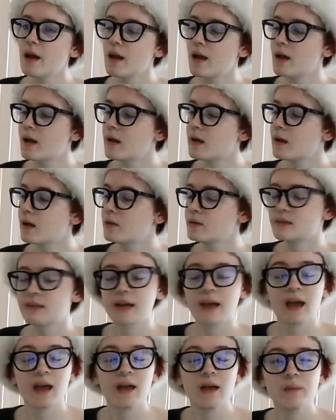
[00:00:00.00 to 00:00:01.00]
And I was
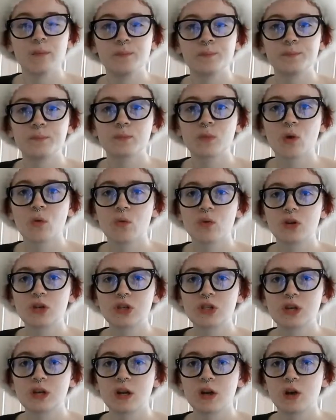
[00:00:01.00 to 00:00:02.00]
like, hey, we're
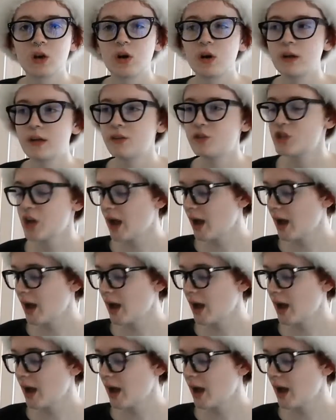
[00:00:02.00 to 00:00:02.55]
just gonna cook and